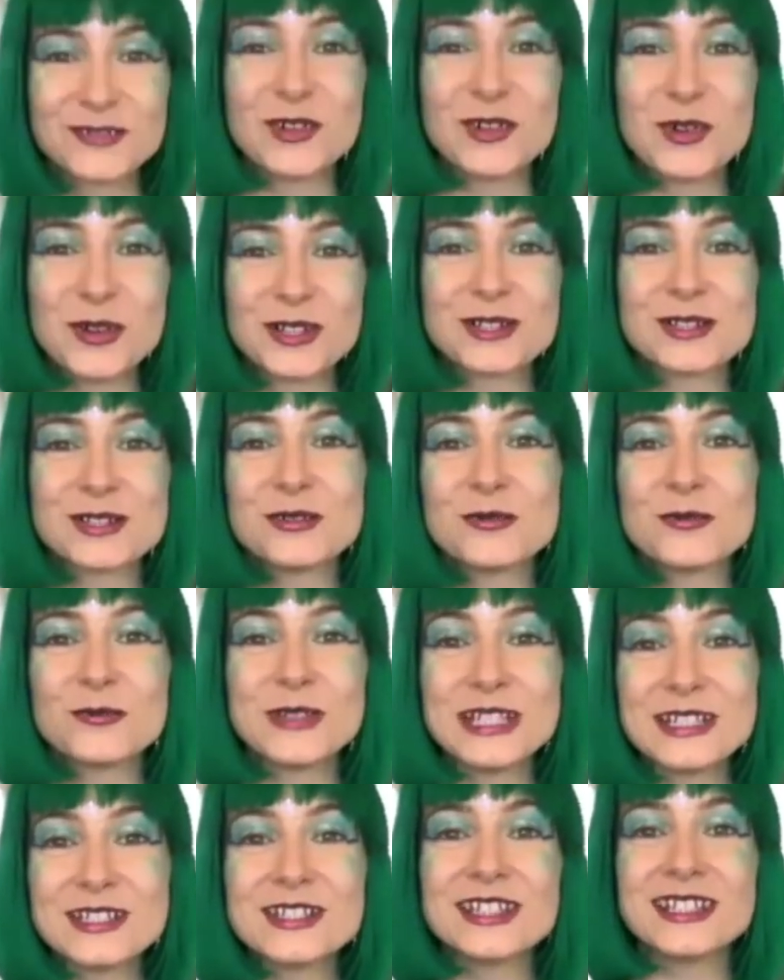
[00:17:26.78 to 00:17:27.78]
course. So
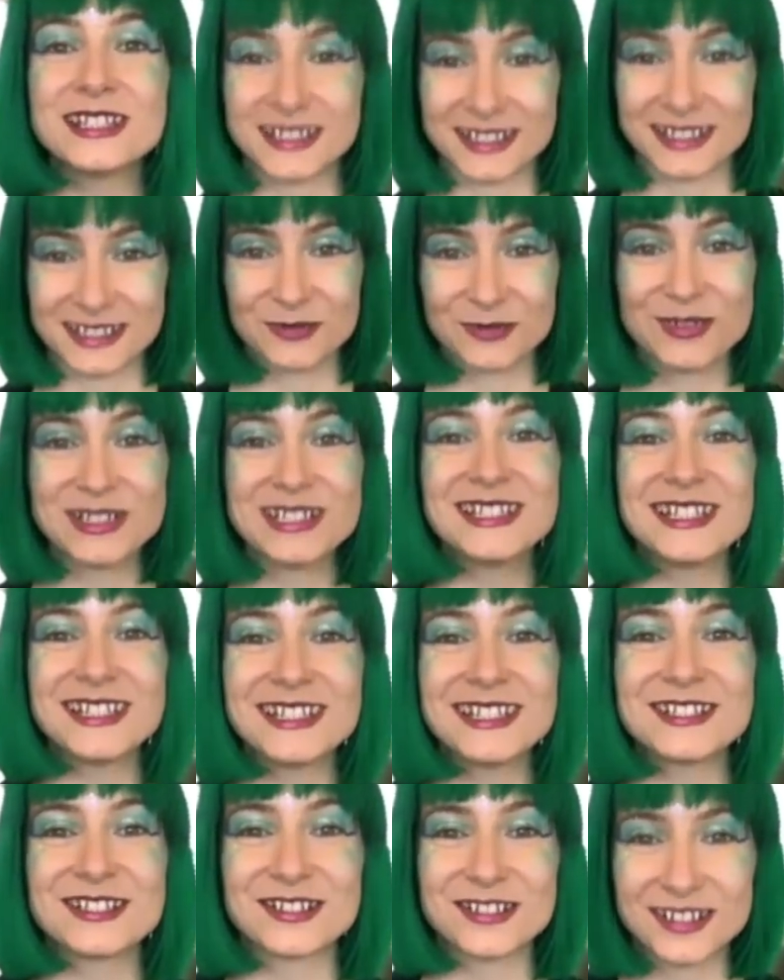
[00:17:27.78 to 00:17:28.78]
we did it. We did
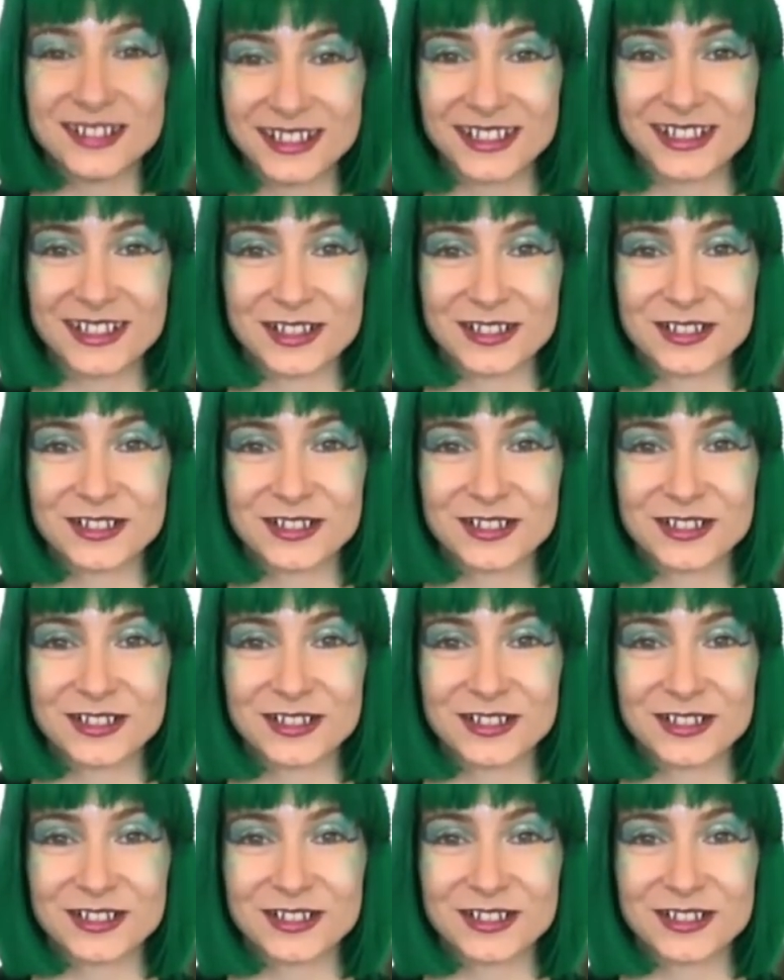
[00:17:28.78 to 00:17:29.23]
it earlier,